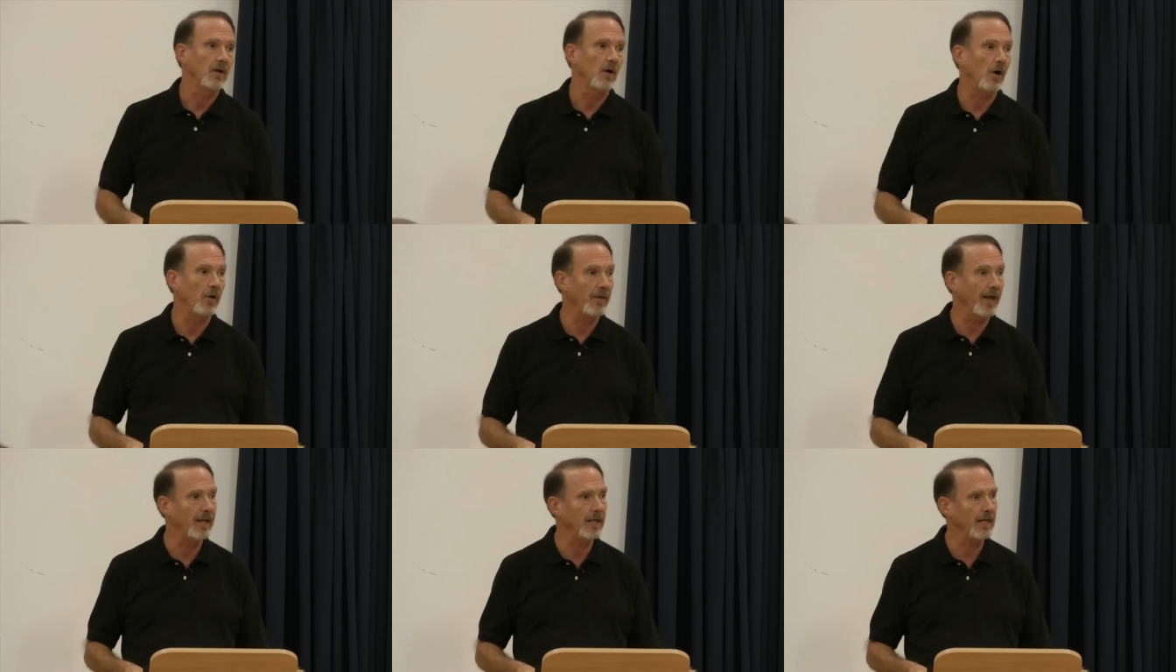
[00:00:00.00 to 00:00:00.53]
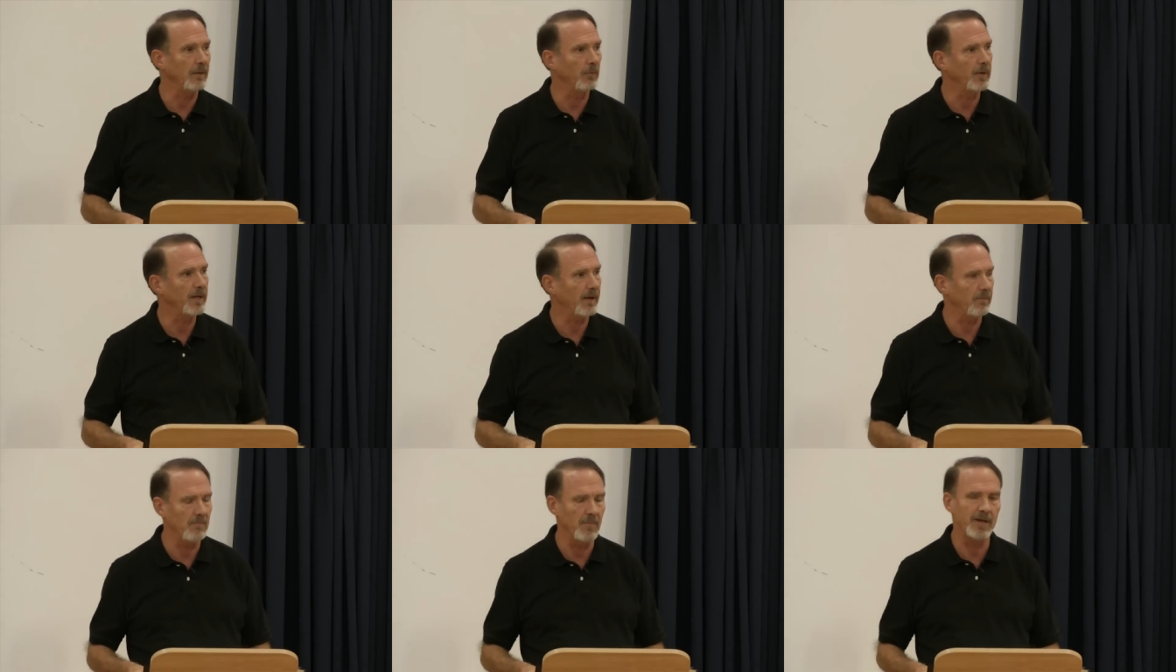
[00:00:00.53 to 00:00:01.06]
on that. And
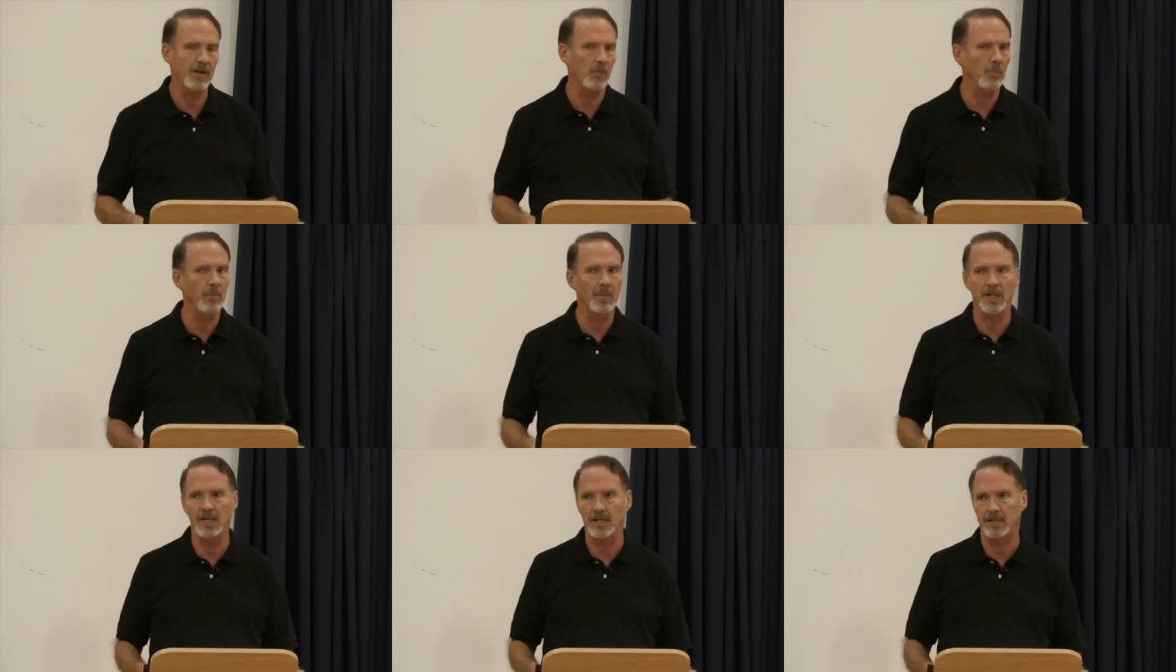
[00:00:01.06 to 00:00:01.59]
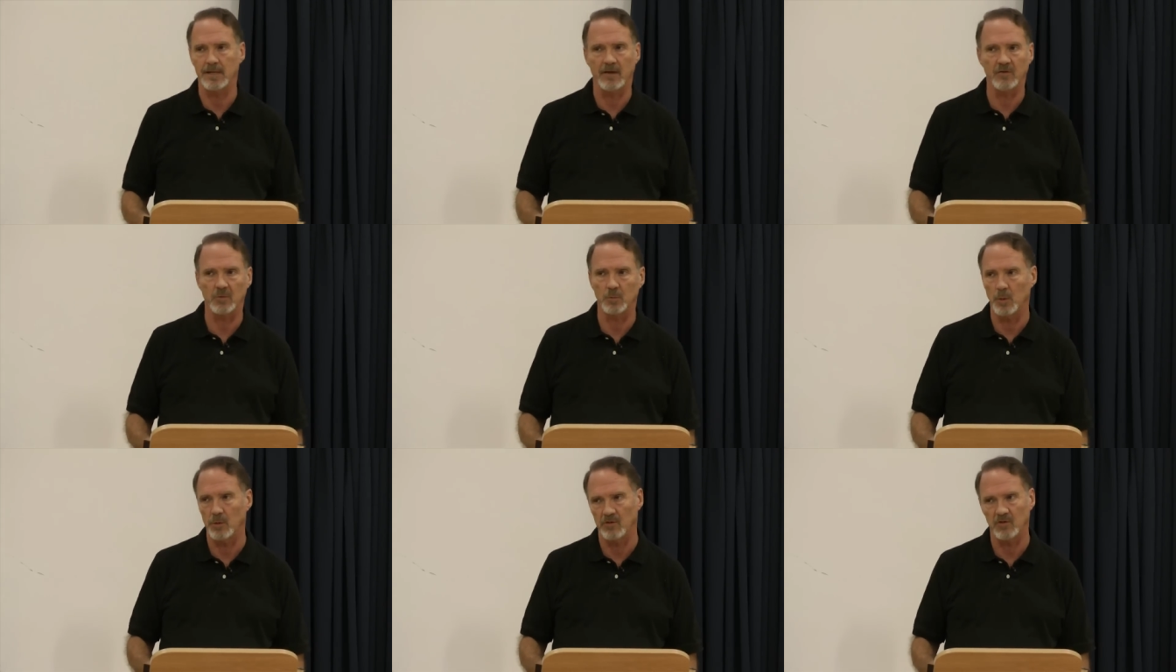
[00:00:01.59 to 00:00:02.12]
we have here many
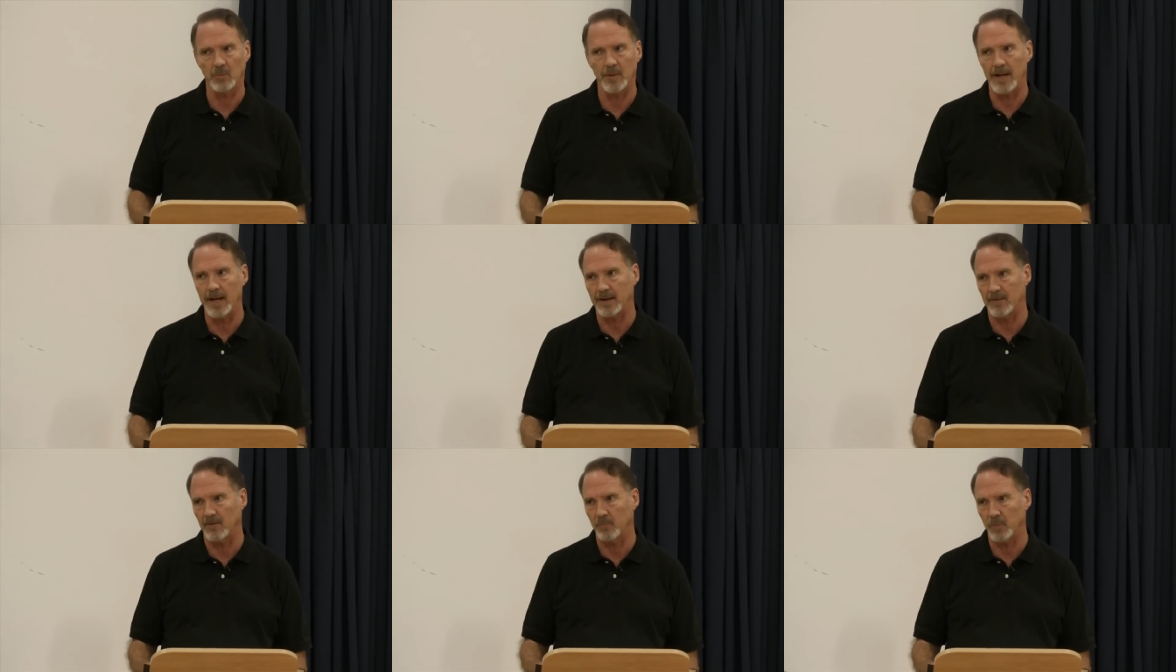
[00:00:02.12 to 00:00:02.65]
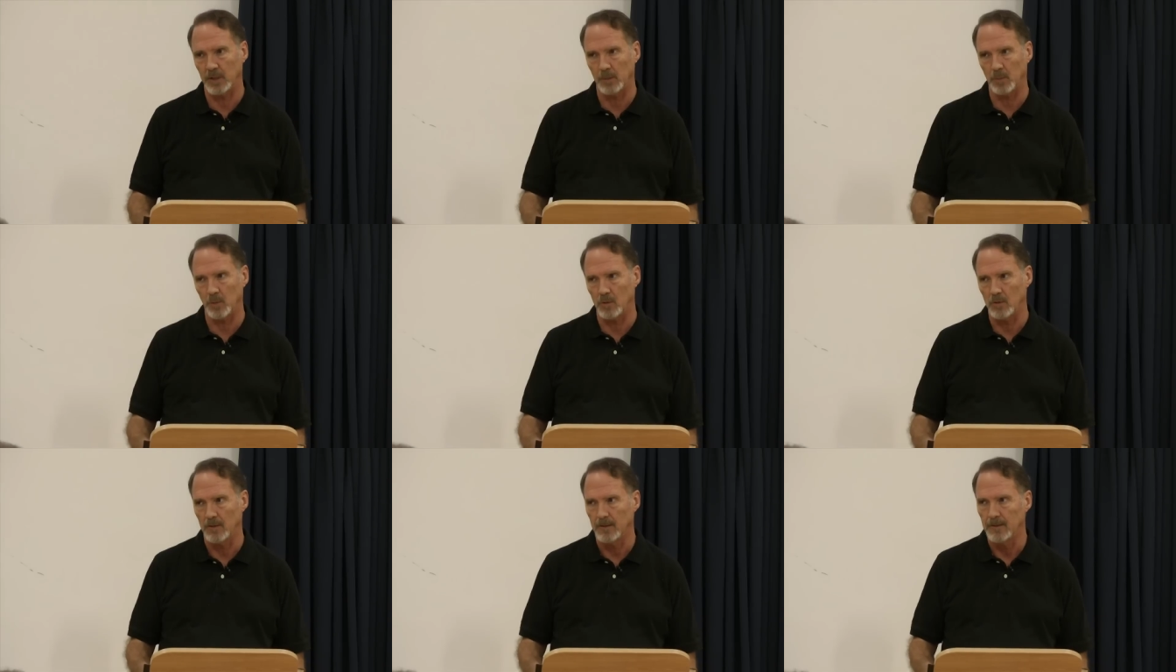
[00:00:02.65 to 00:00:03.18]
testimonies back of
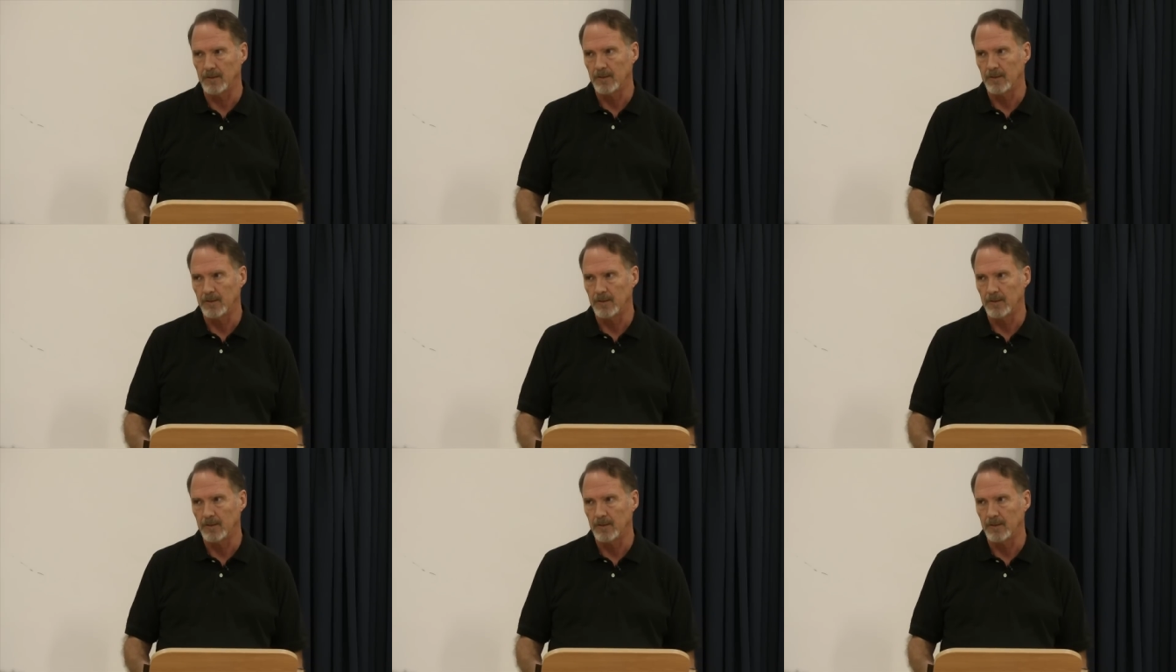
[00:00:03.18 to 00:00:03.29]
people